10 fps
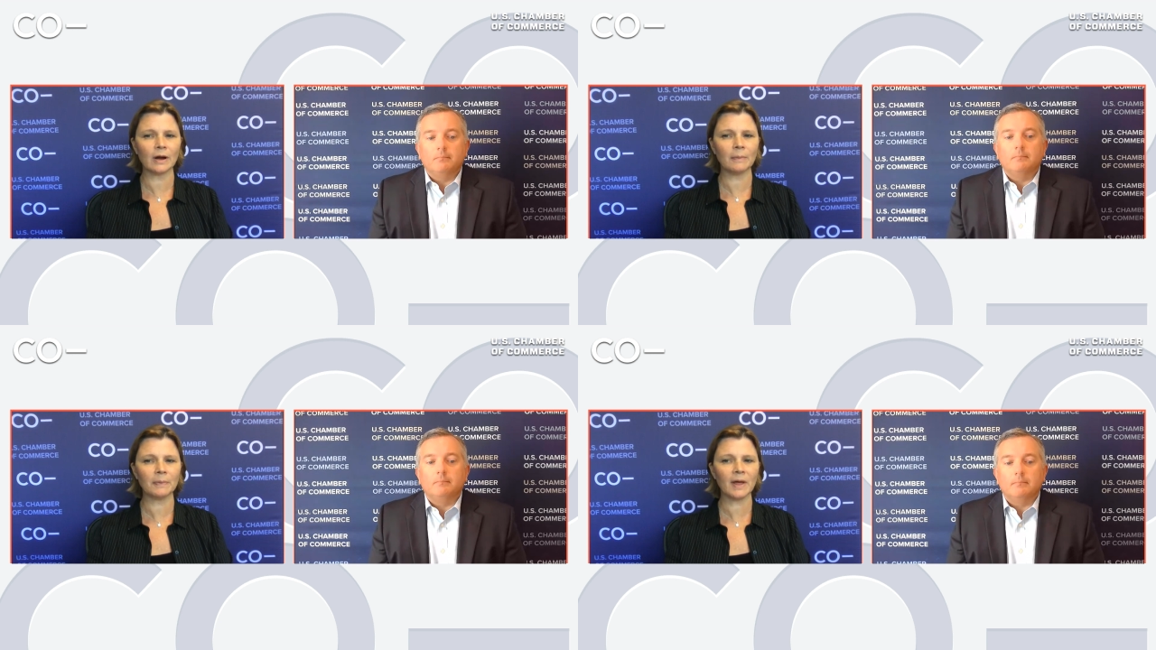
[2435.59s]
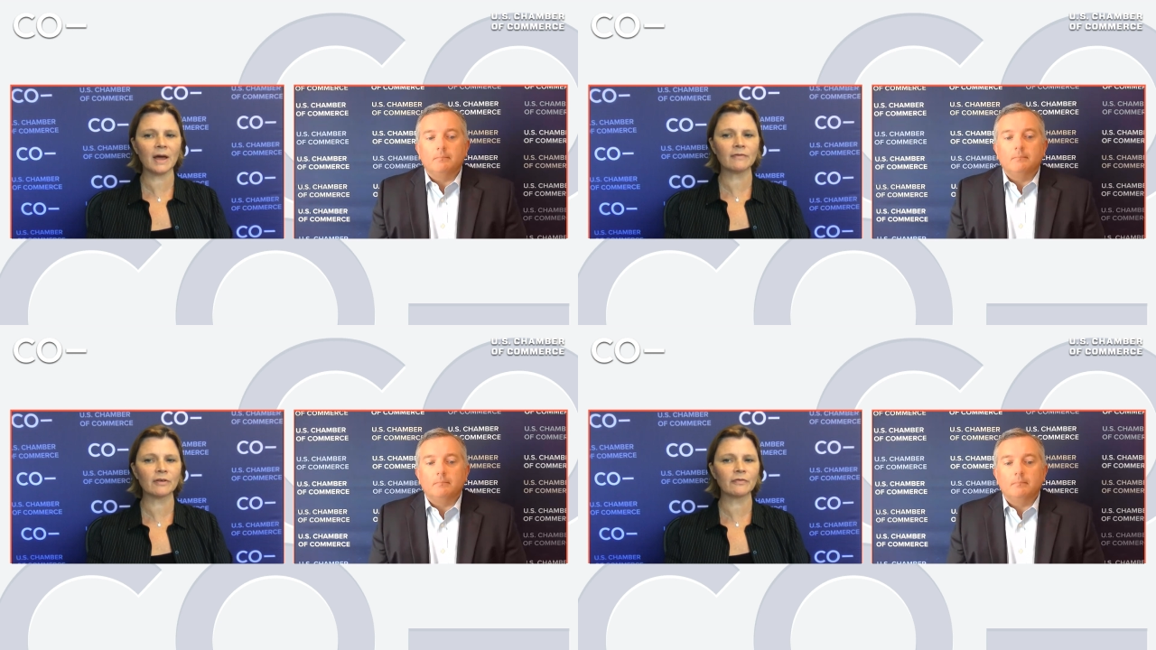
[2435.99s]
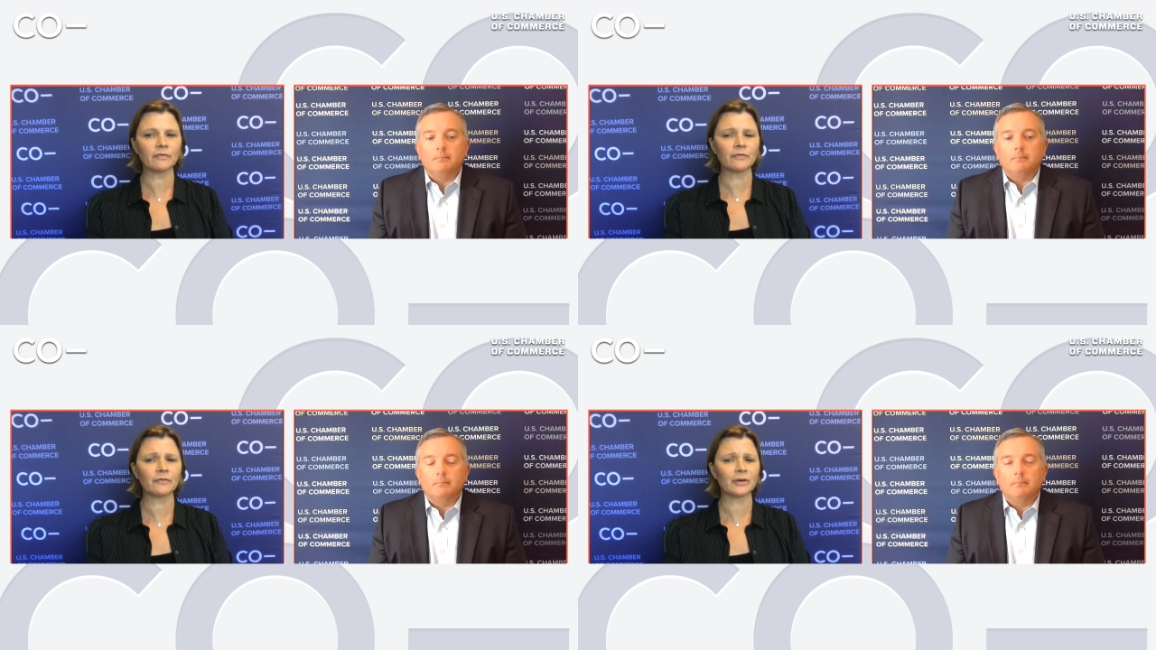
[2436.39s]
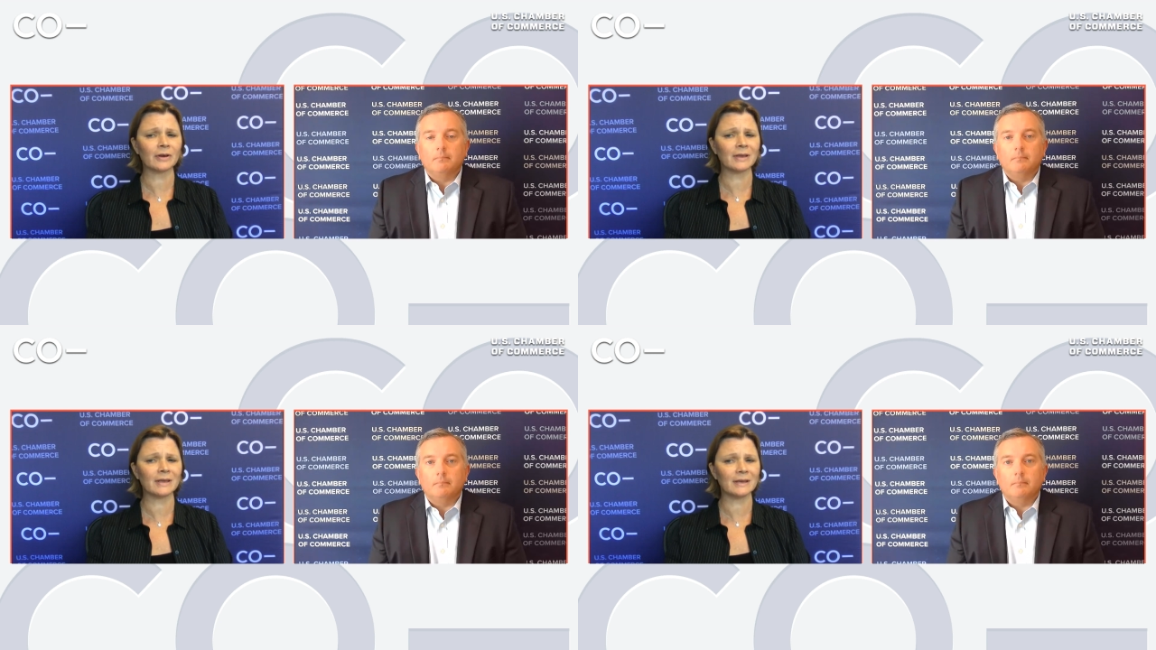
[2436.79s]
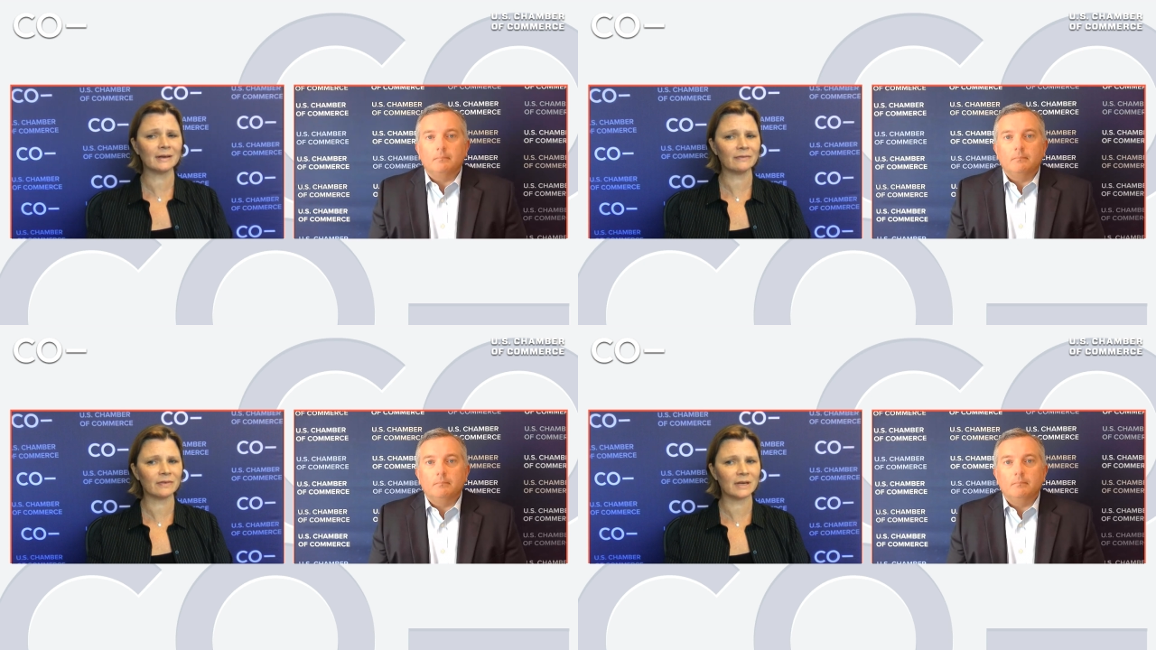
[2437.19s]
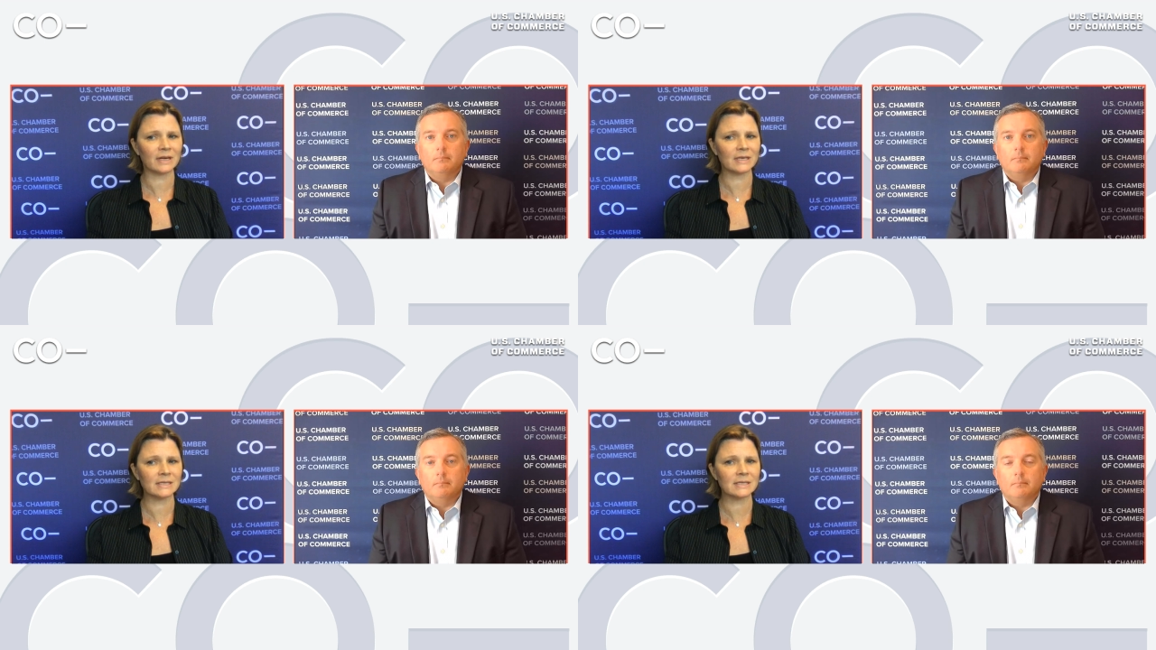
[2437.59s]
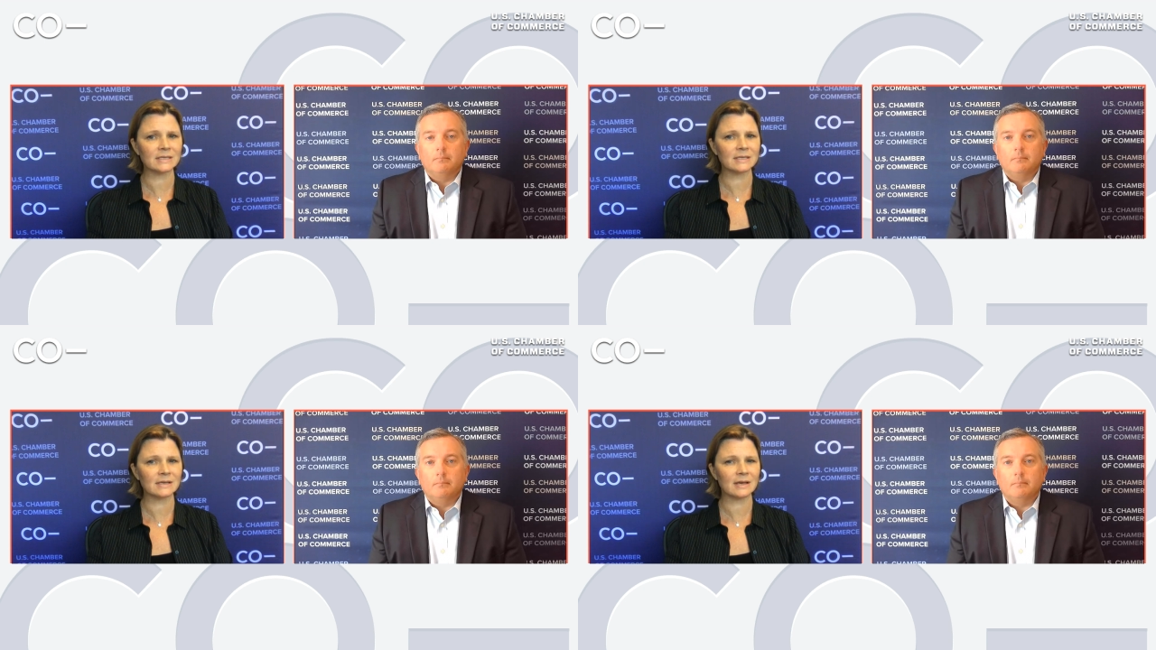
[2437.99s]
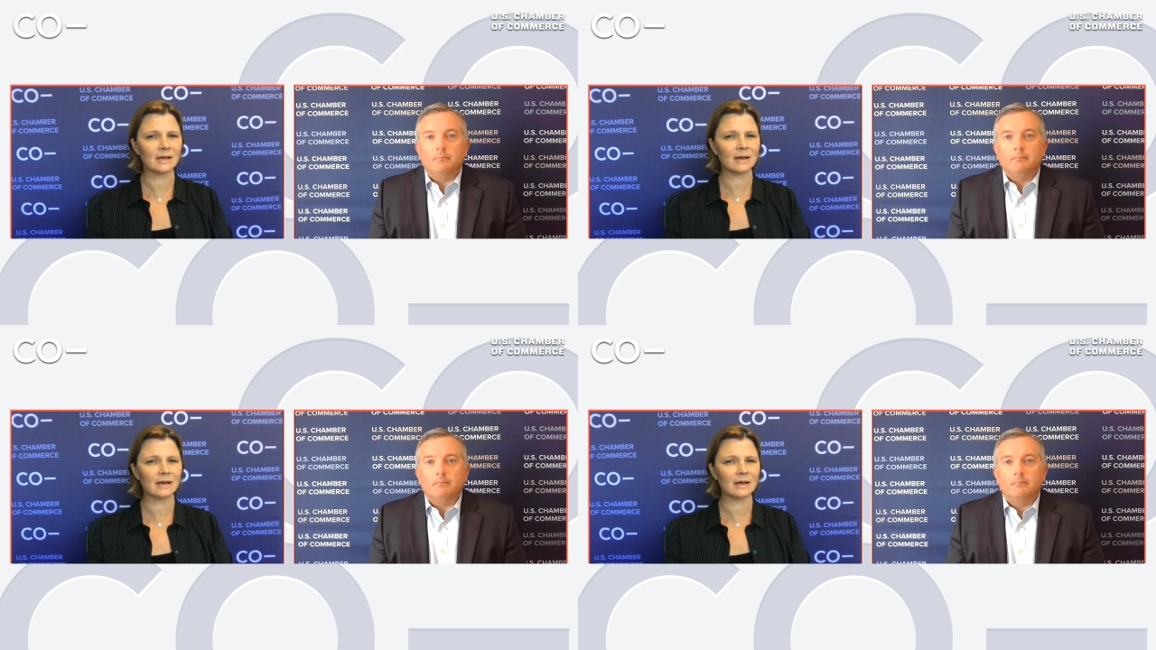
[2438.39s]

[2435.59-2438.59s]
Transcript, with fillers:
Speaker 1: apply for forgiveness